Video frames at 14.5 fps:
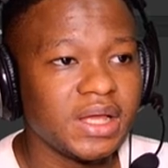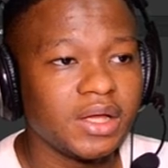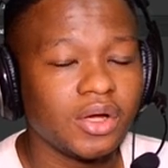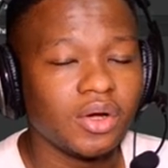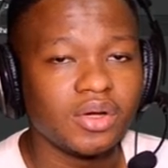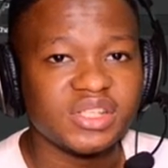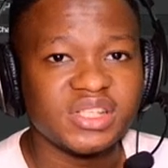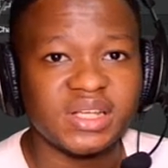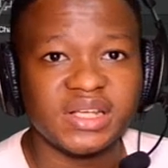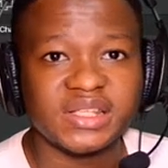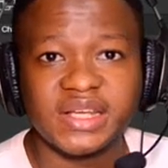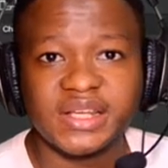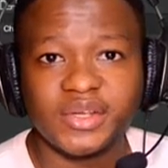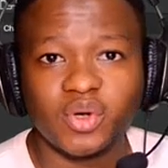or
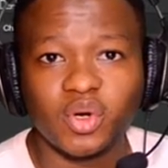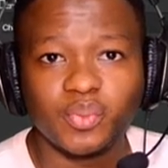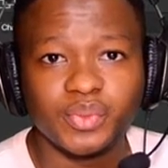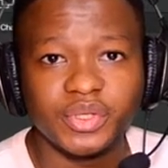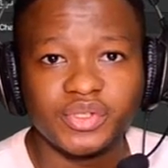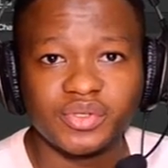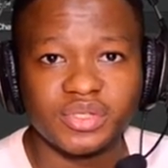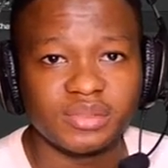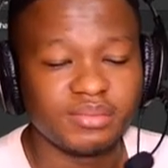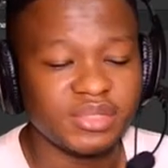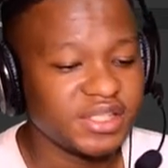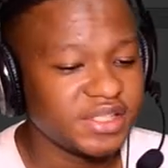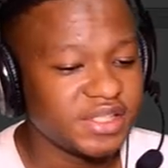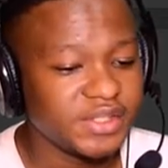select any copy to
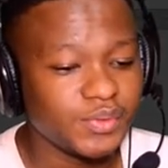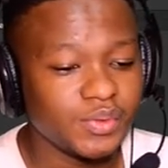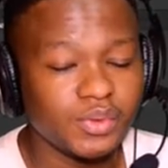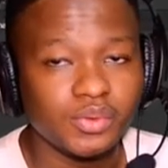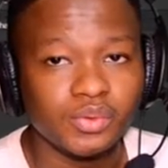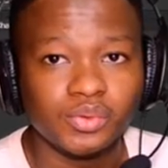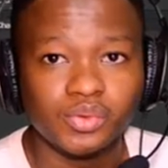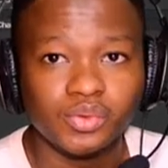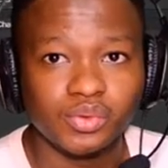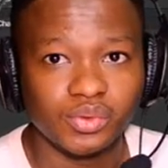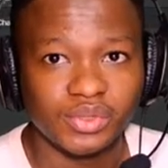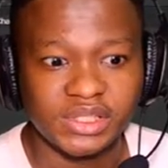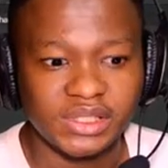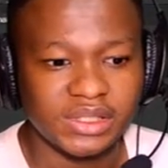replace. It will
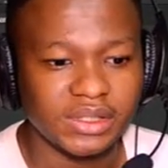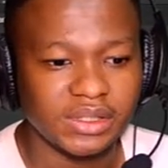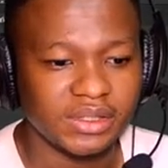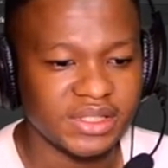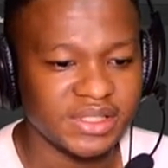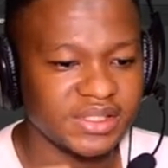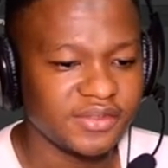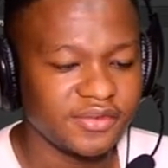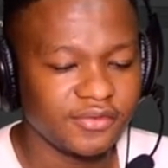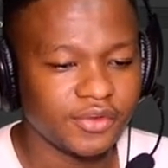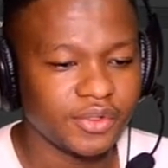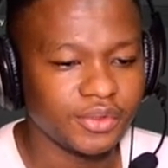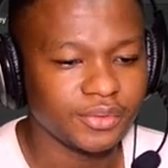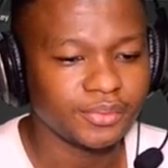do the rest
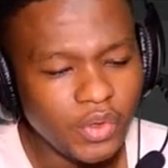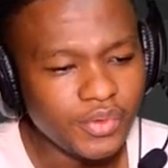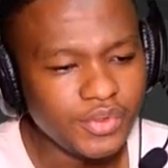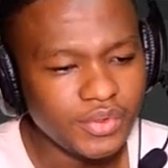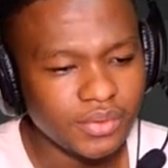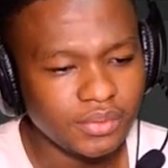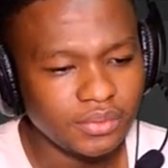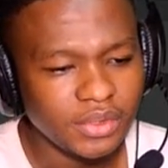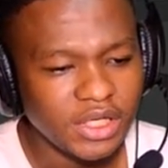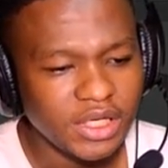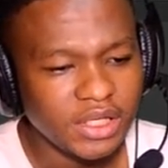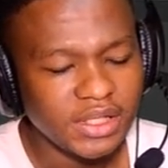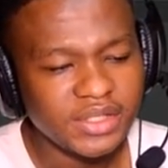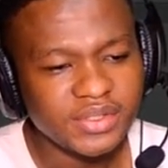for you. Also,
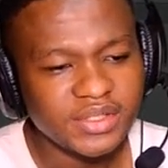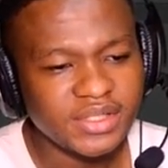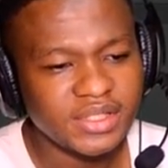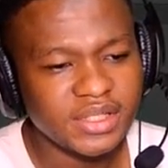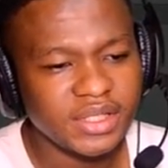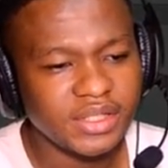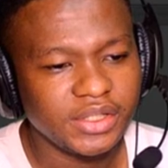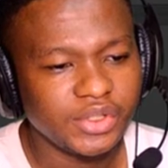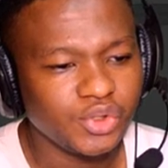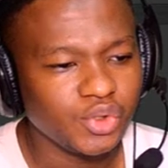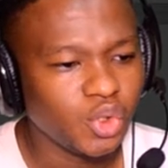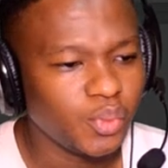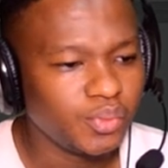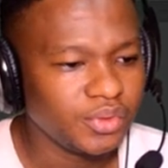let us say
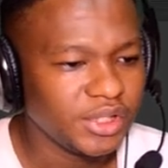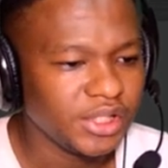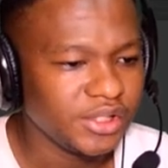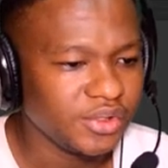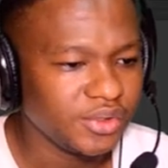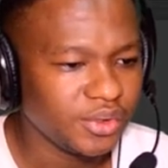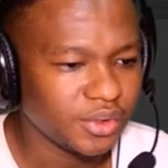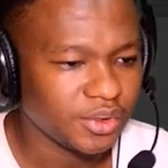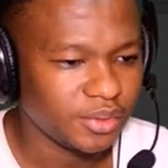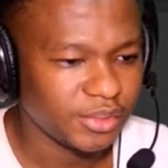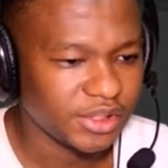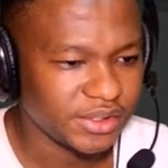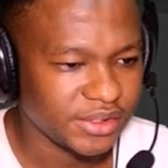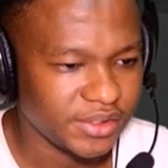you open a new
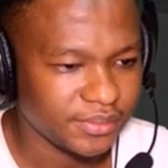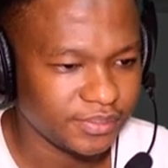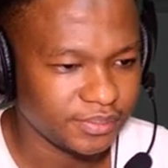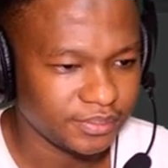document